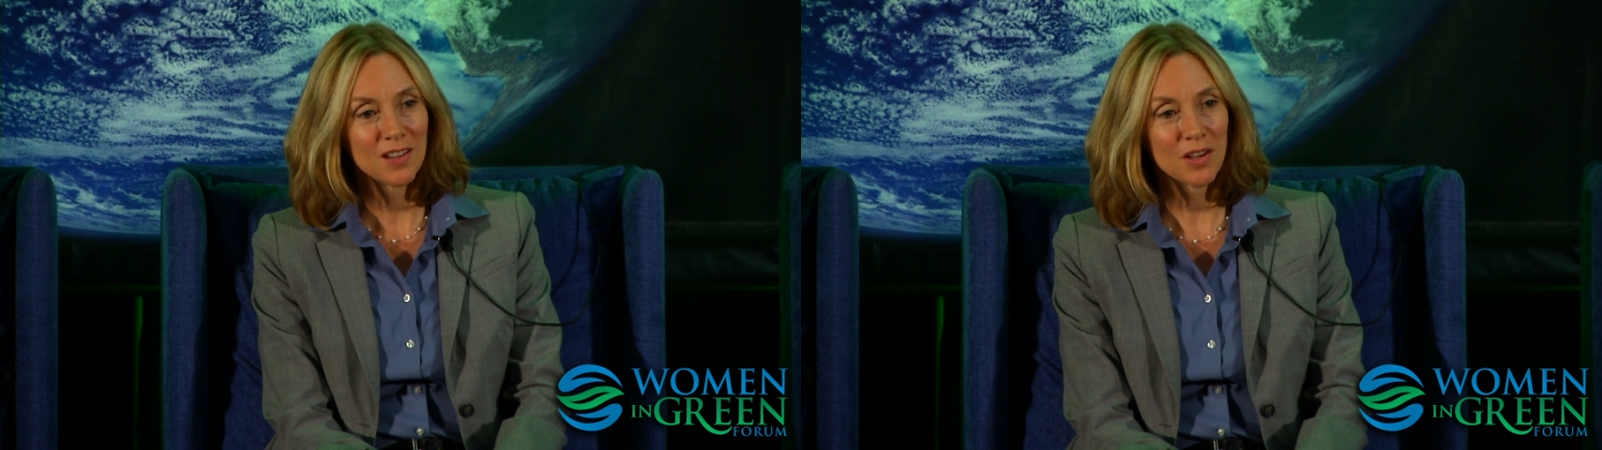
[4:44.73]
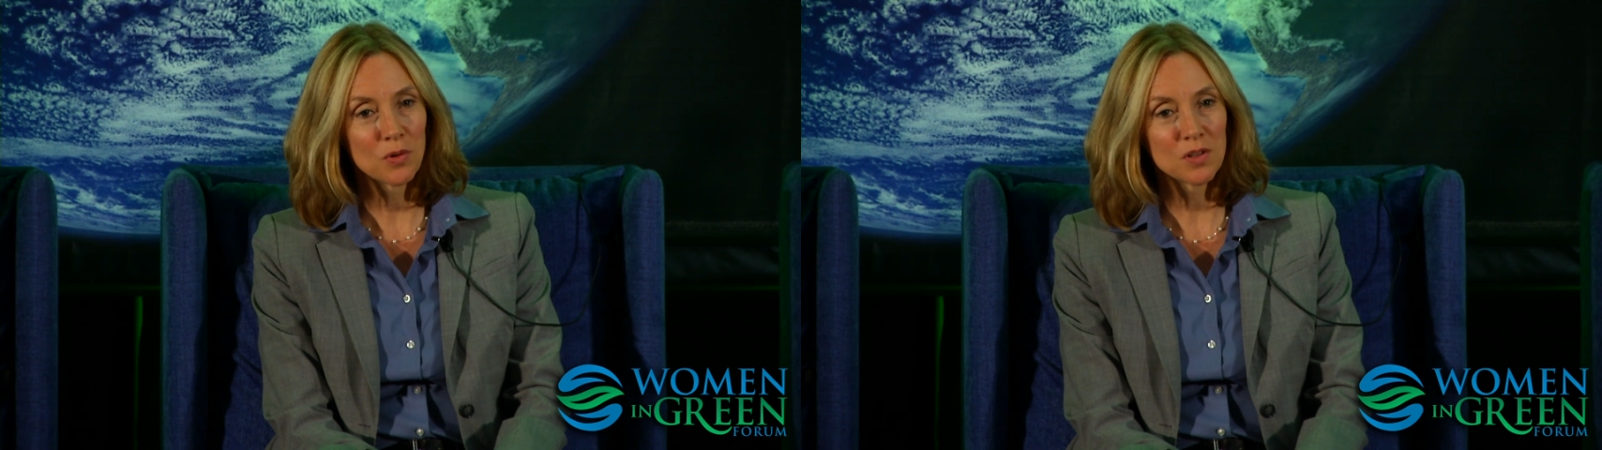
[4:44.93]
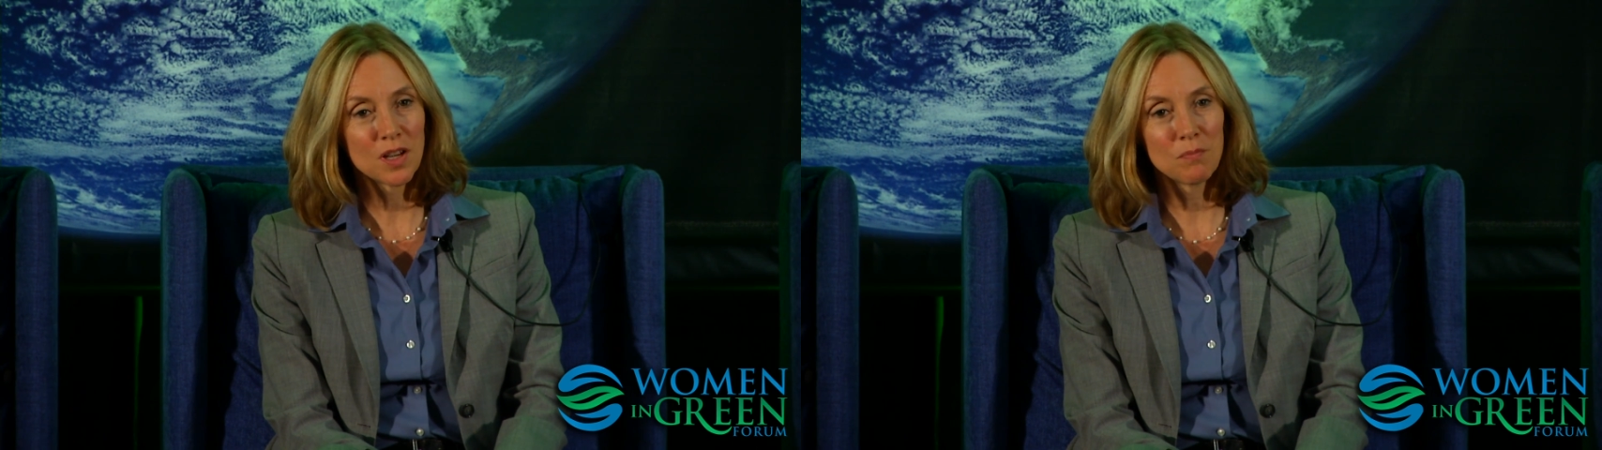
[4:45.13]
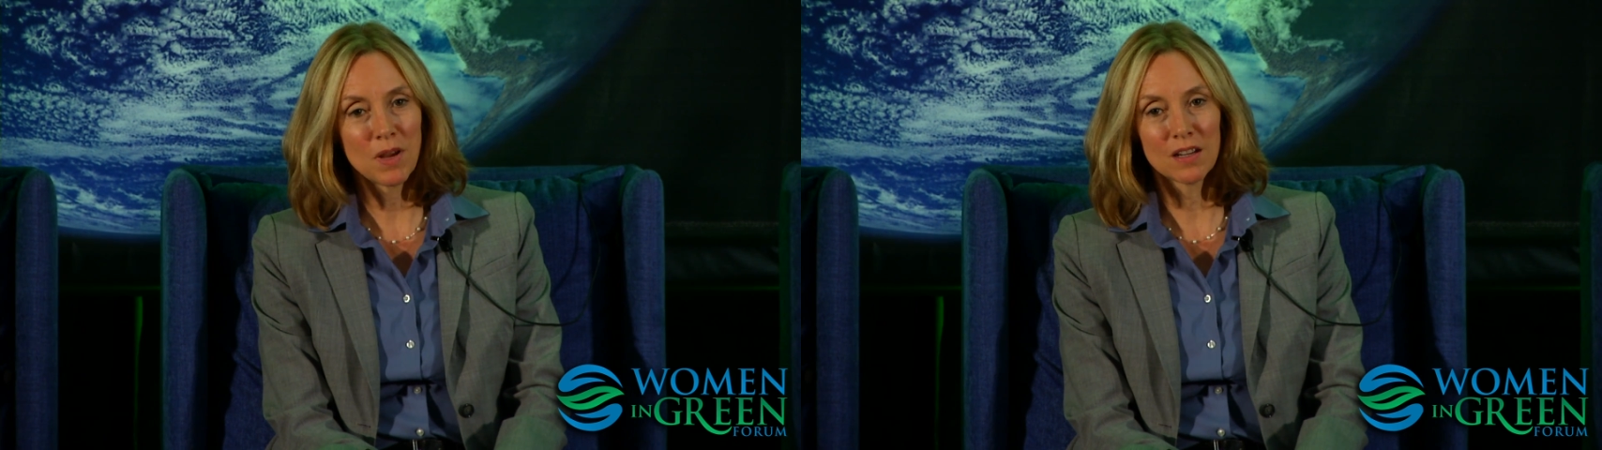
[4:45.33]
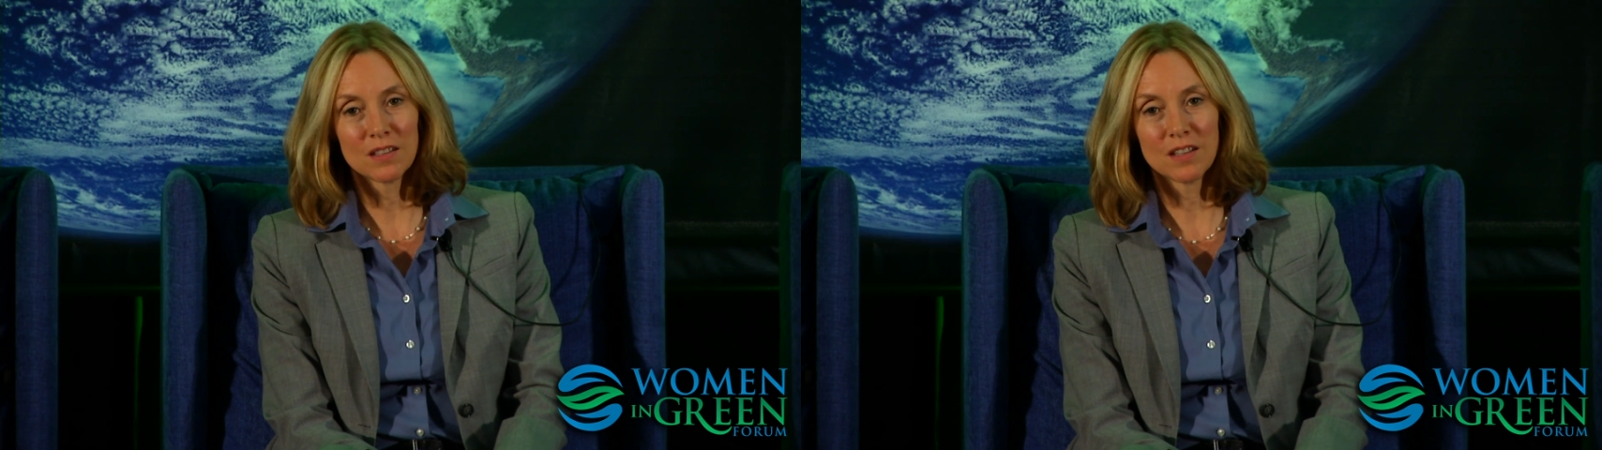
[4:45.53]
that were done
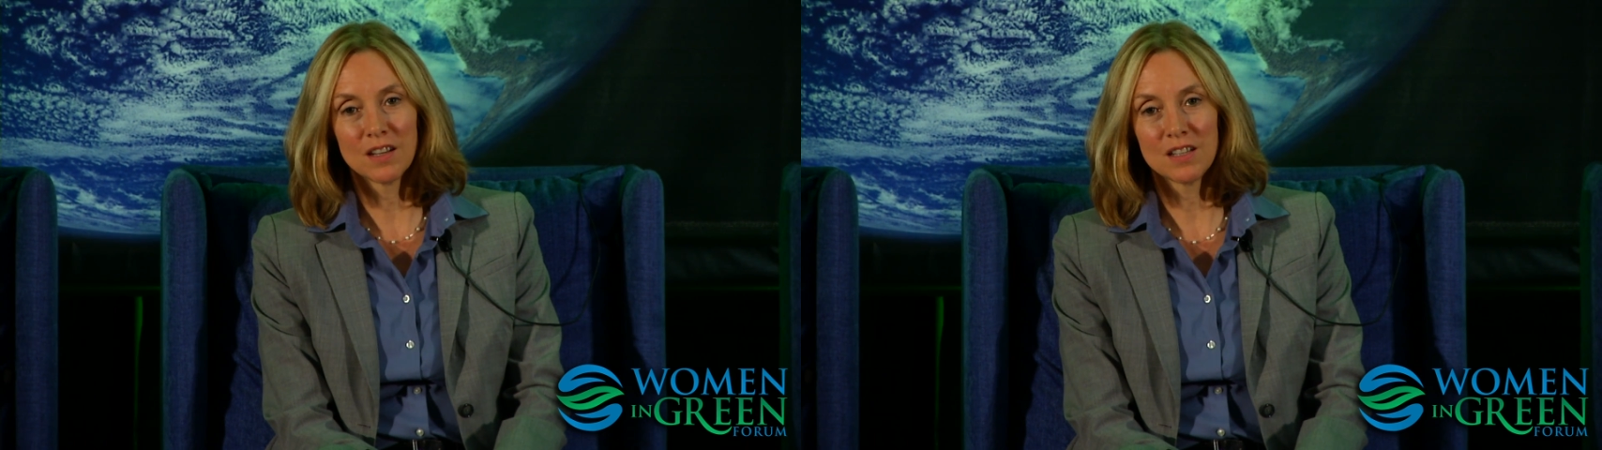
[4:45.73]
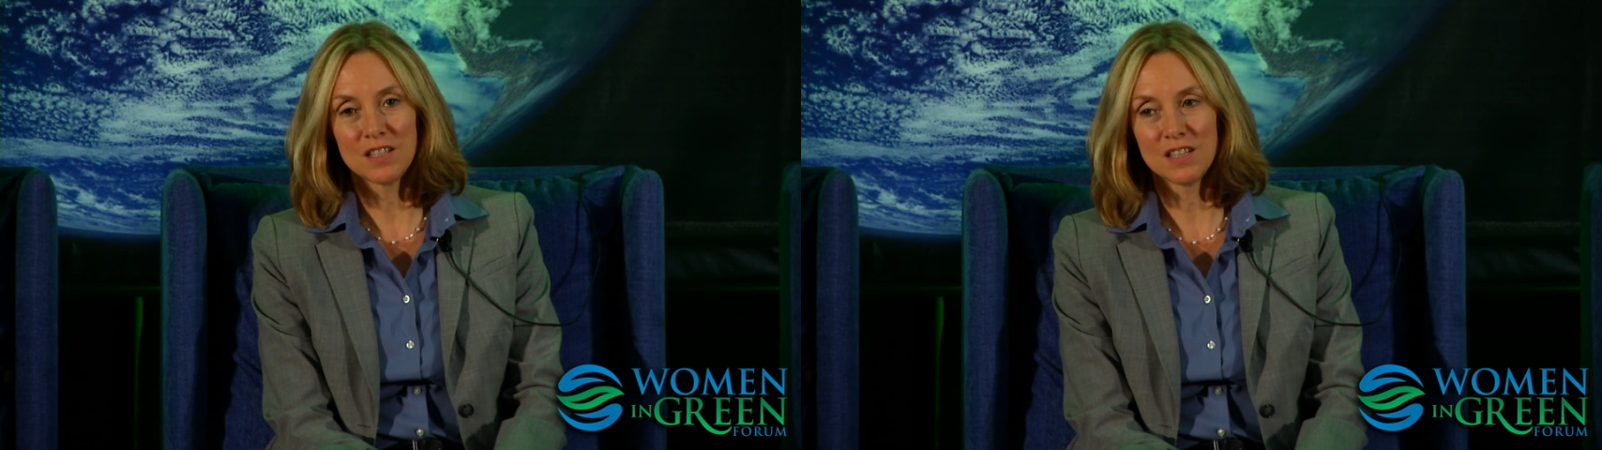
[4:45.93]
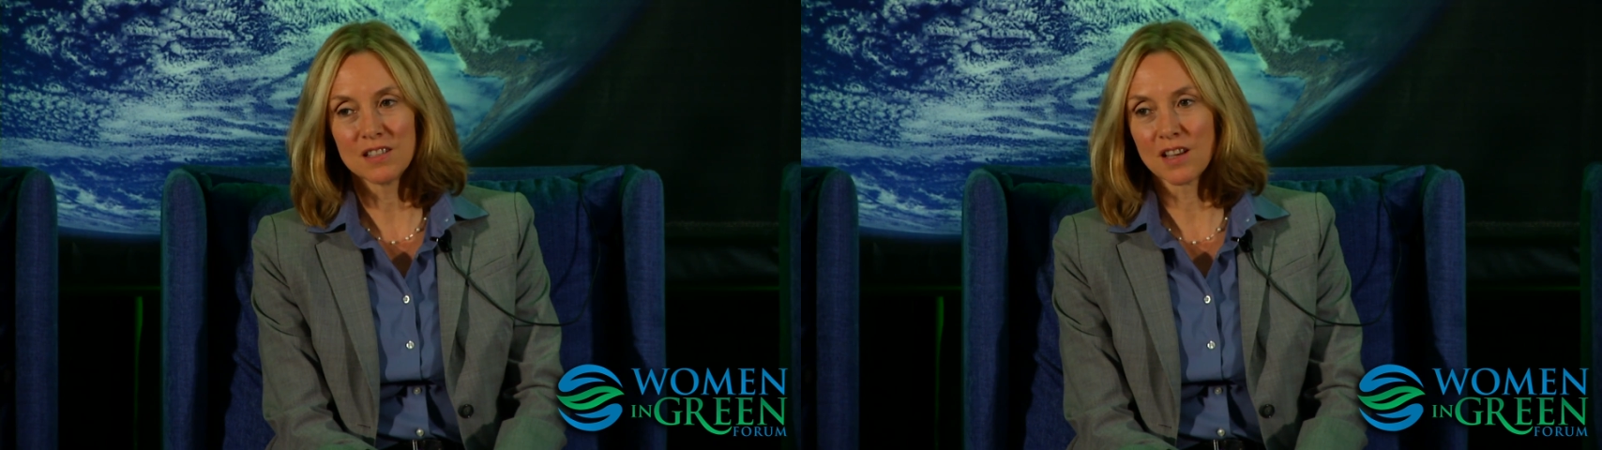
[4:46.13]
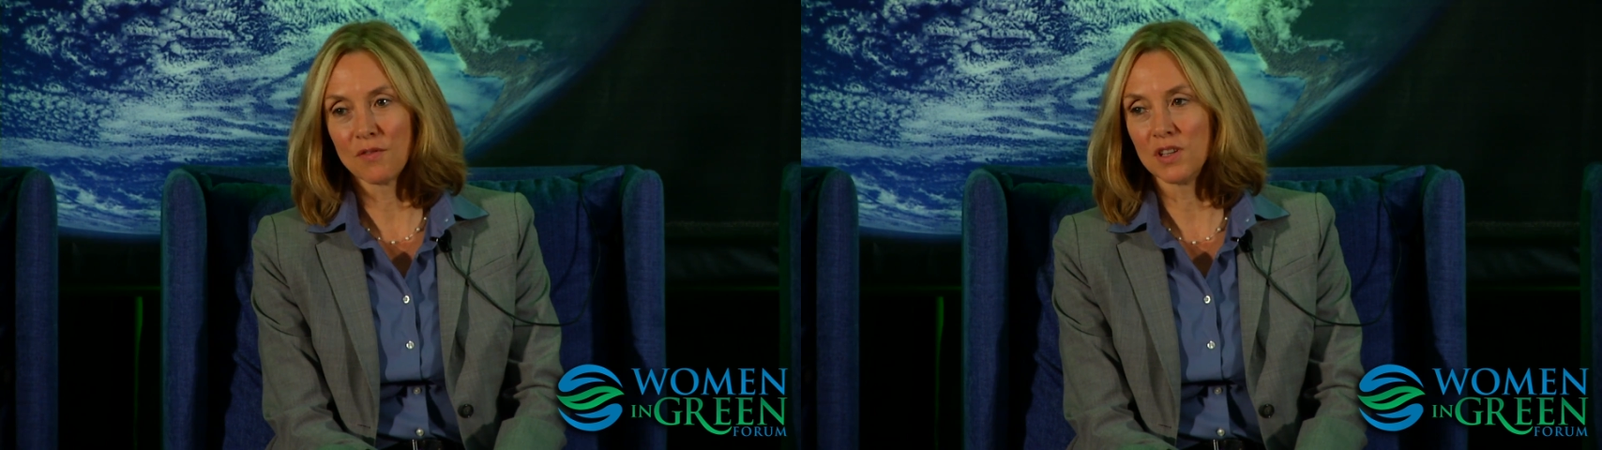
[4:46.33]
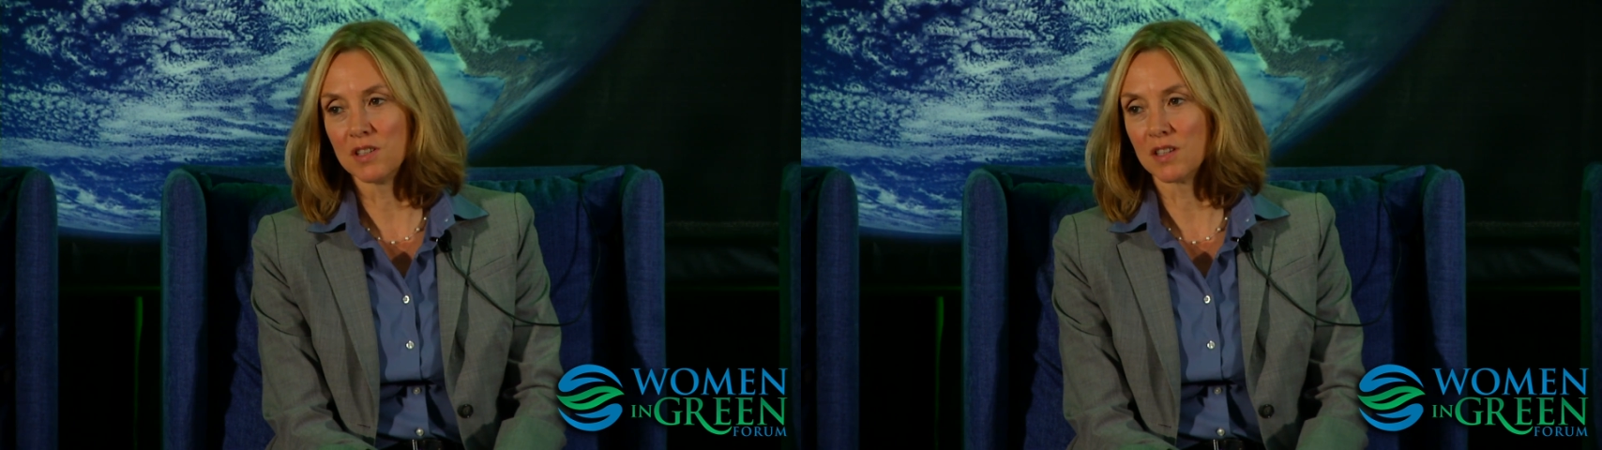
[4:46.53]
back in the 1970s,